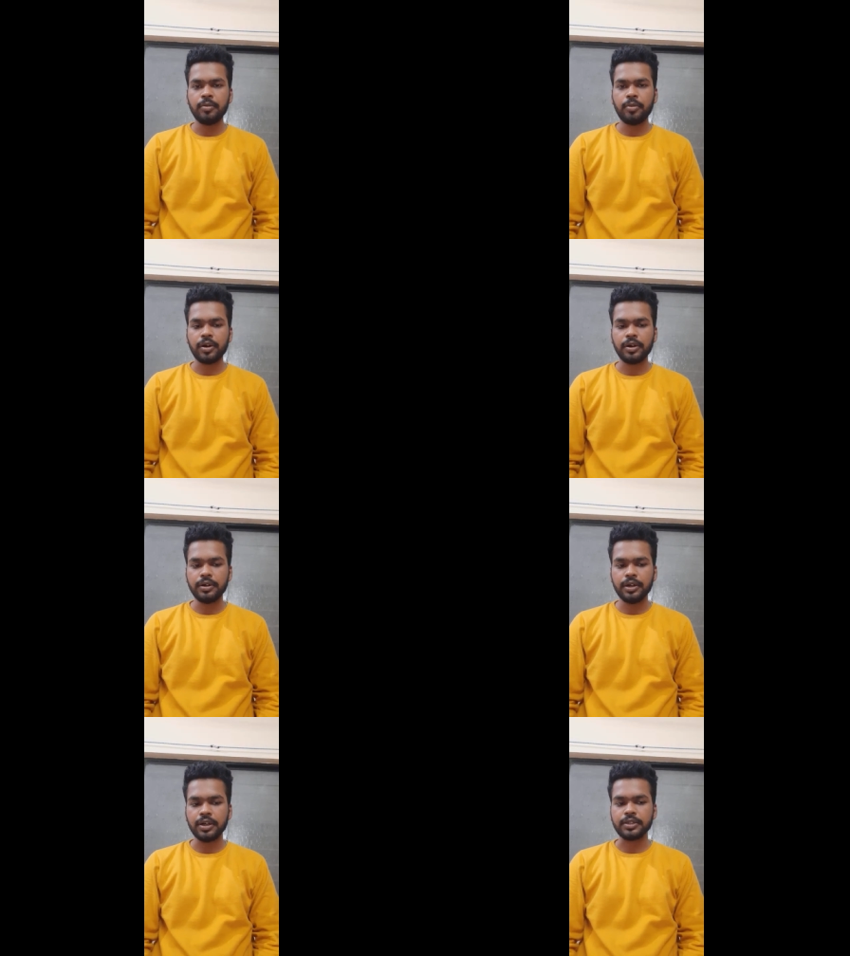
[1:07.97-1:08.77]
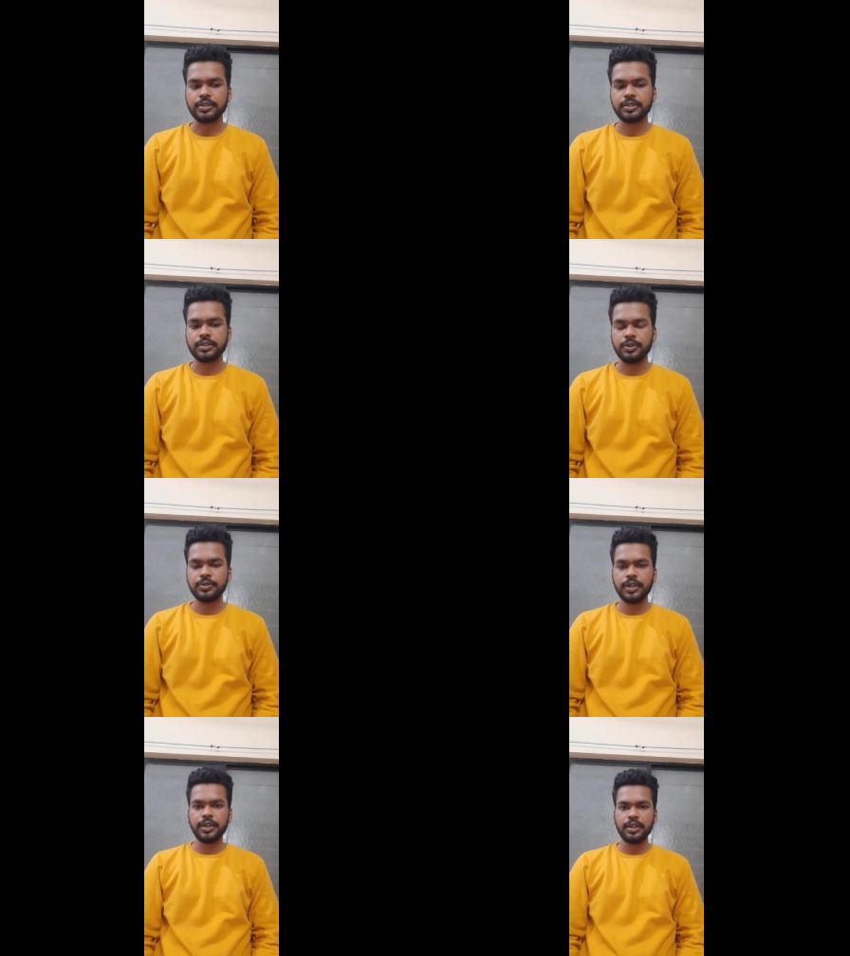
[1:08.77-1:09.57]
for drugs used
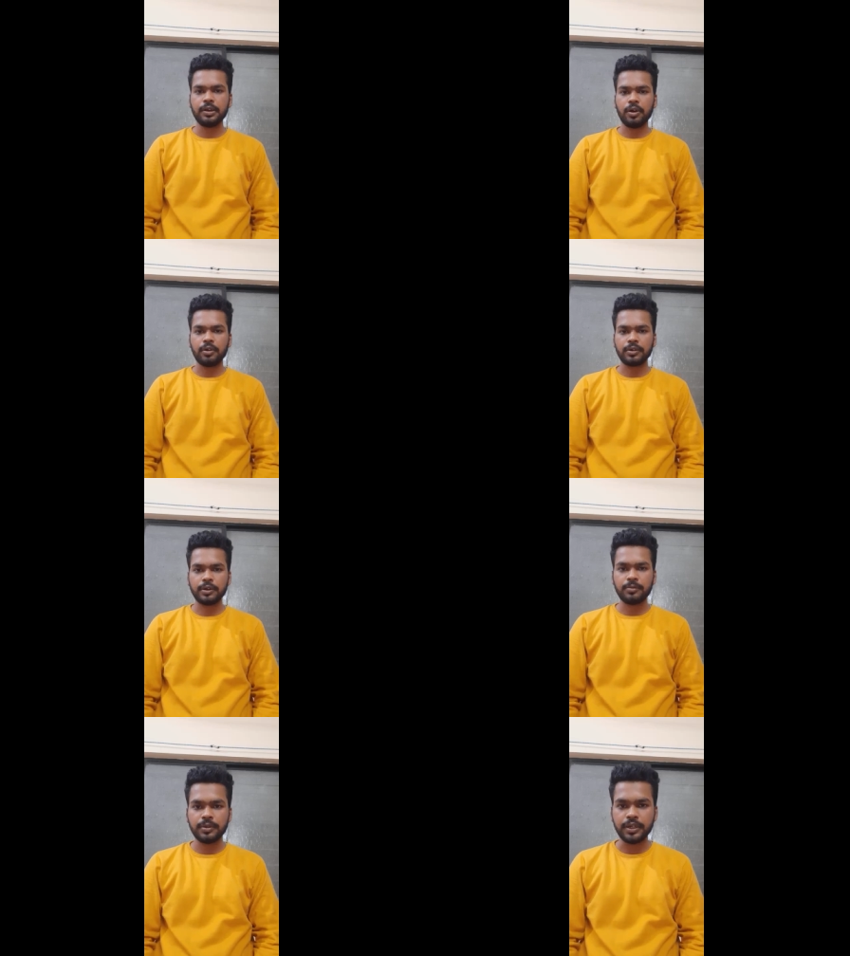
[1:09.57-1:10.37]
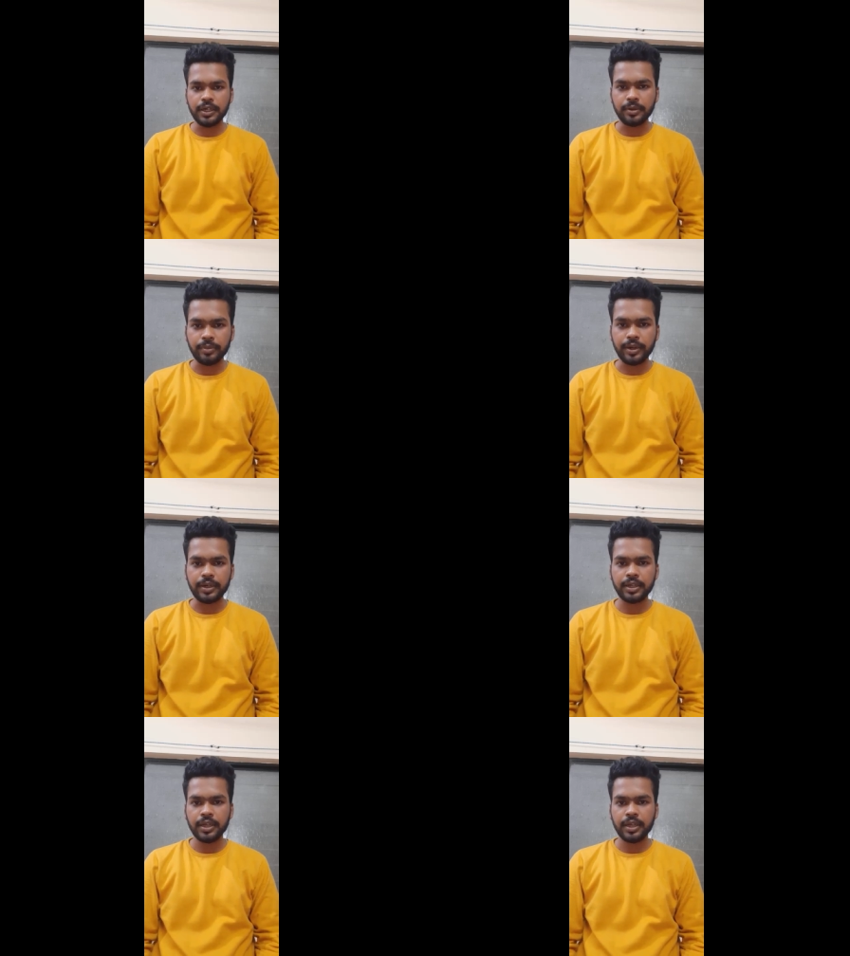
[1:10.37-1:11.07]
in a long-term treatment.